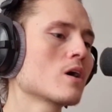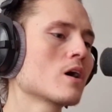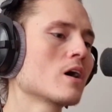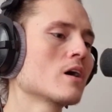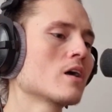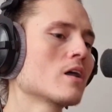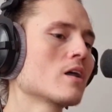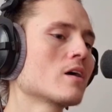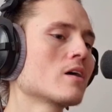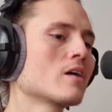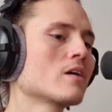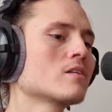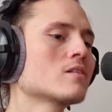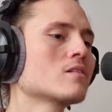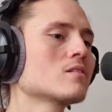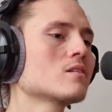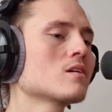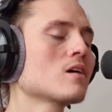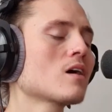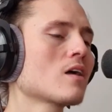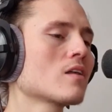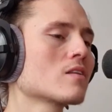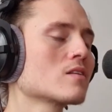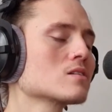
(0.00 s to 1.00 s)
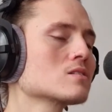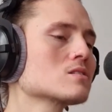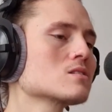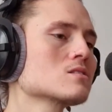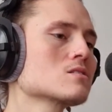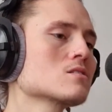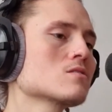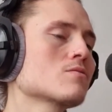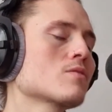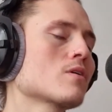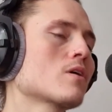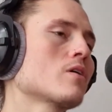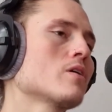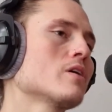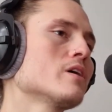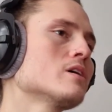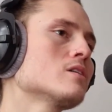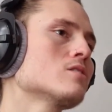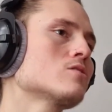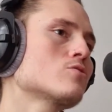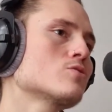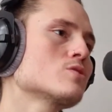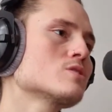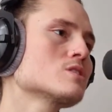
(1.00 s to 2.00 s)
And yeah, this is a very
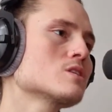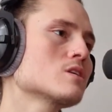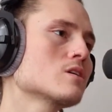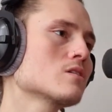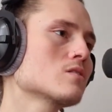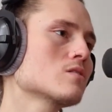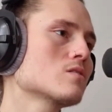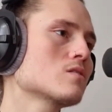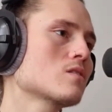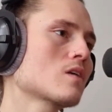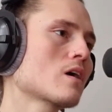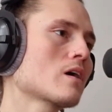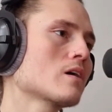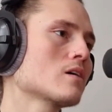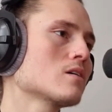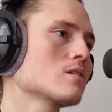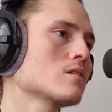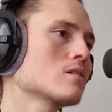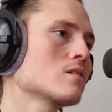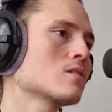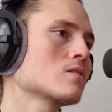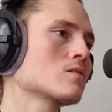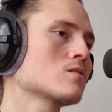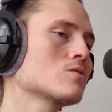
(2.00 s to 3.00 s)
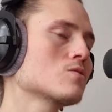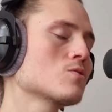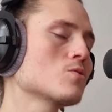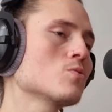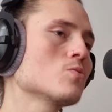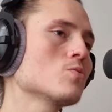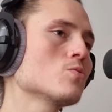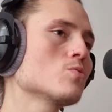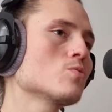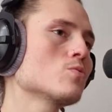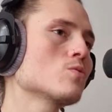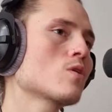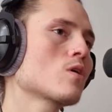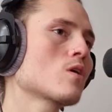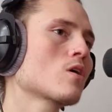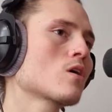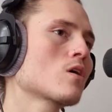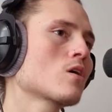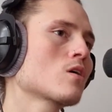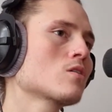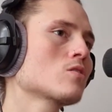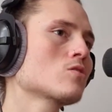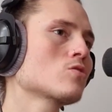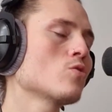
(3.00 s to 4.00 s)
interesting thing
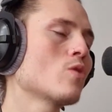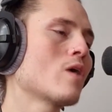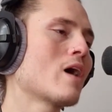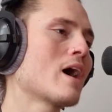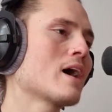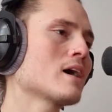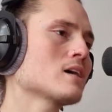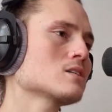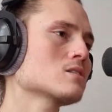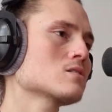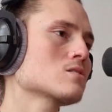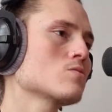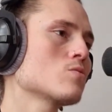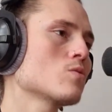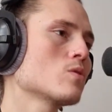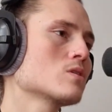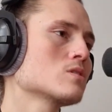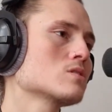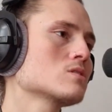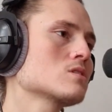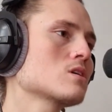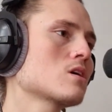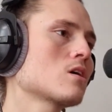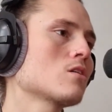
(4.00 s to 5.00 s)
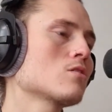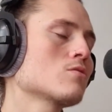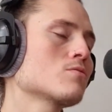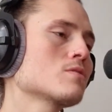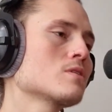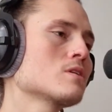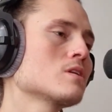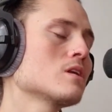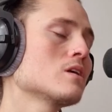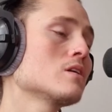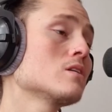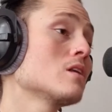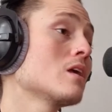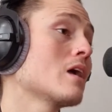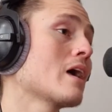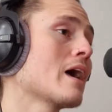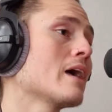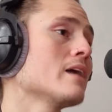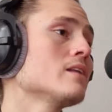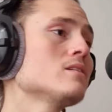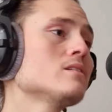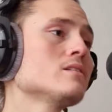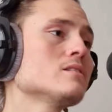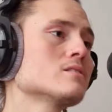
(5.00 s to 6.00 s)
to ask oneself in
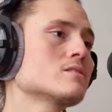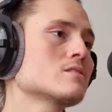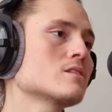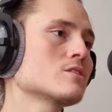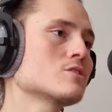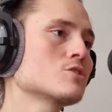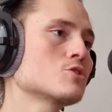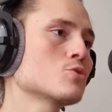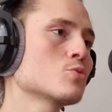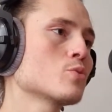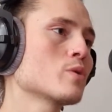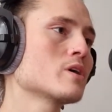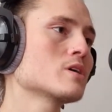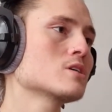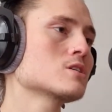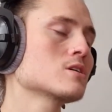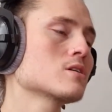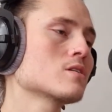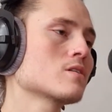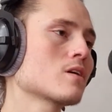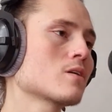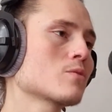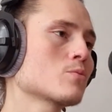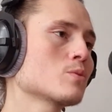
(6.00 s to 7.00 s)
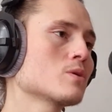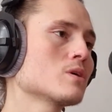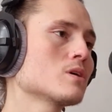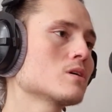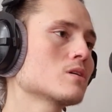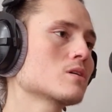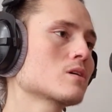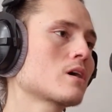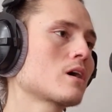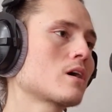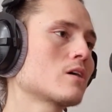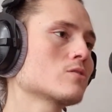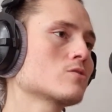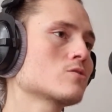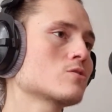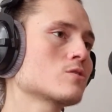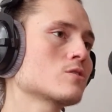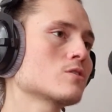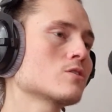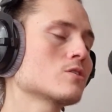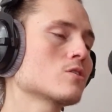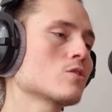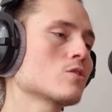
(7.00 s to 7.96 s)
any situation that we encounter.